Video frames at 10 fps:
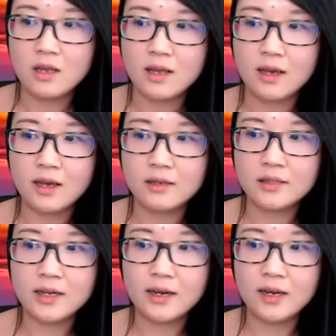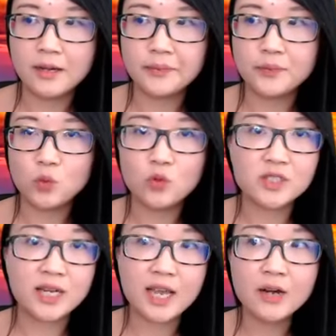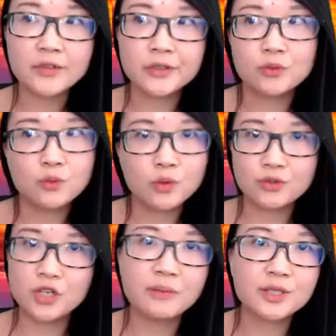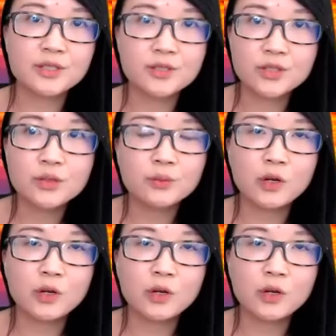and we'll take care of it. We'll jump into Zoom.